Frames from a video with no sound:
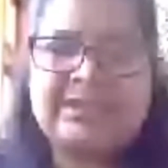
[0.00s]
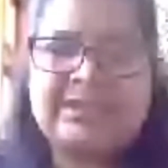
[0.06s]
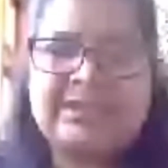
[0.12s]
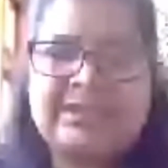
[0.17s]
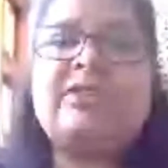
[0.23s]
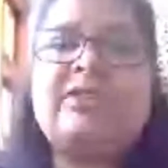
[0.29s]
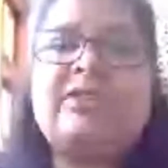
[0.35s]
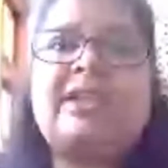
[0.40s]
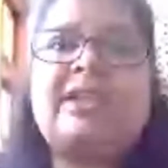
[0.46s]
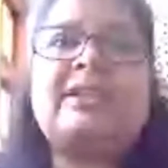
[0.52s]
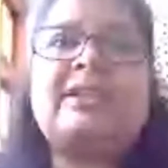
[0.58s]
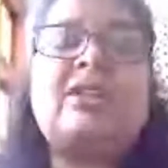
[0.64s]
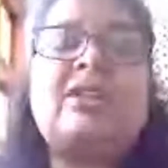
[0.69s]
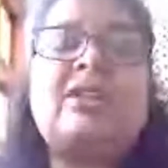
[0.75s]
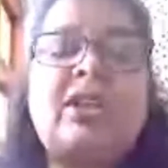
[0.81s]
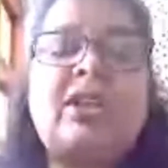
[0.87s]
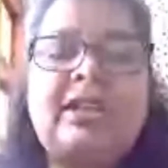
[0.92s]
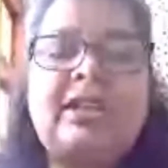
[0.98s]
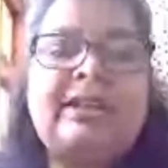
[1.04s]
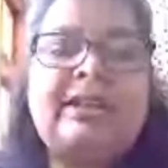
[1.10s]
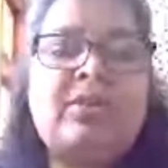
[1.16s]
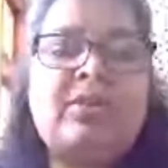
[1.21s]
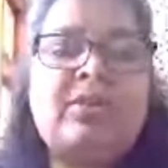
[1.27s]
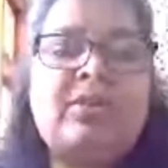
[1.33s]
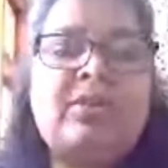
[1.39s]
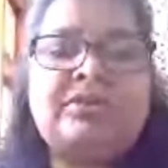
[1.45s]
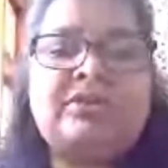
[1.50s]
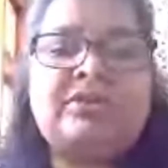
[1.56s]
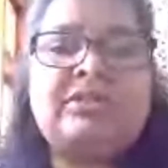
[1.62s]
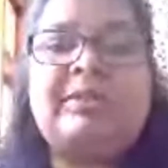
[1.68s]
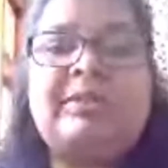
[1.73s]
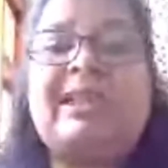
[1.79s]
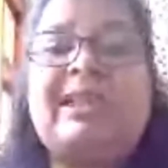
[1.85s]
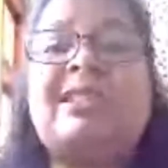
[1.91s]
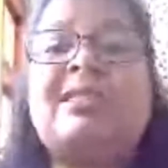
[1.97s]
and conducts online auctions,
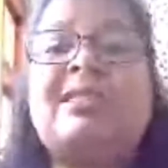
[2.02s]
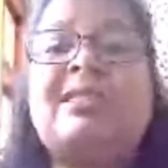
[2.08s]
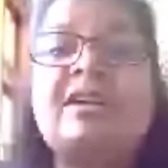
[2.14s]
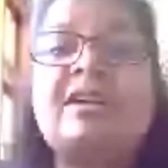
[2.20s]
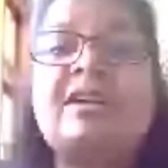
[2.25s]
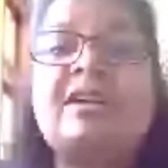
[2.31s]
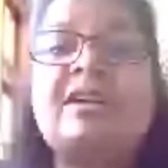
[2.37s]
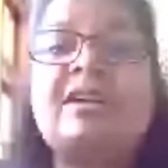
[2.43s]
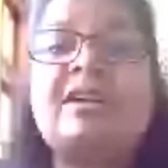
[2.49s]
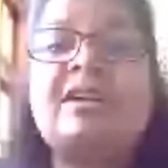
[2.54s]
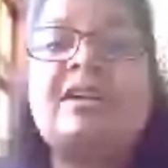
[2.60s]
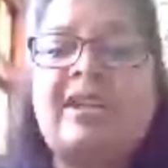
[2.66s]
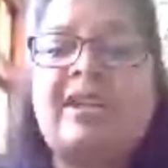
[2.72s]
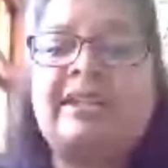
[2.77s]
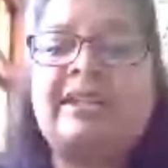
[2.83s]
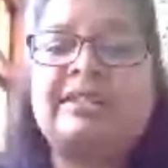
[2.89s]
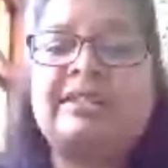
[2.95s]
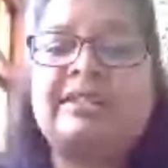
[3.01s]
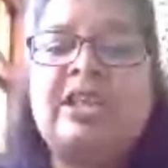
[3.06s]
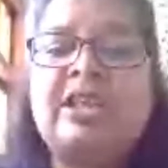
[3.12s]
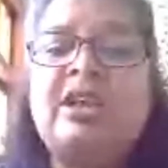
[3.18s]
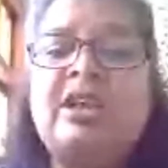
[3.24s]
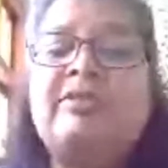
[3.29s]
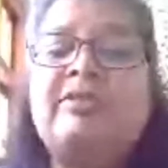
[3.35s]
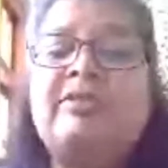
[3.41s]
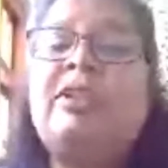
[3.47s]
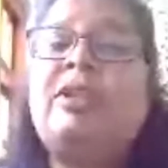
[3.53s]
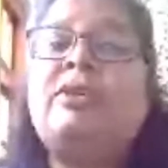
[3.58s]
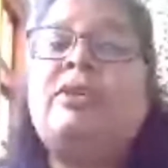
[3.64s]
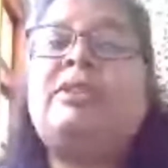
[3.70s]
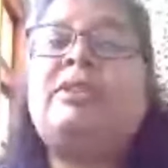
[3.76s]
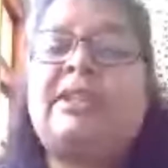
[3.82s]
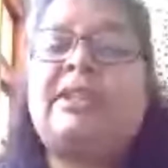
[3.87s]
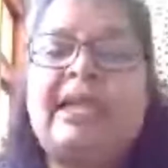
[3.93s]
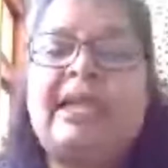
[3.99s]
making thousands of rands for
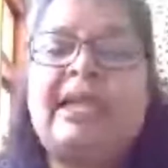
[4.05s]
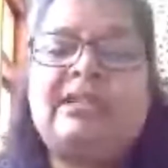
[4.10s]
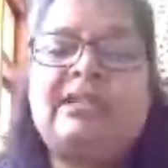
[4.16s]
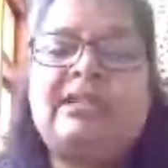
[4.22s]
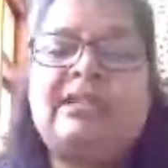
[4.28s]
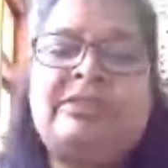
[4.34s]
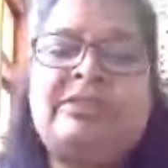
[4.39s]
local cattle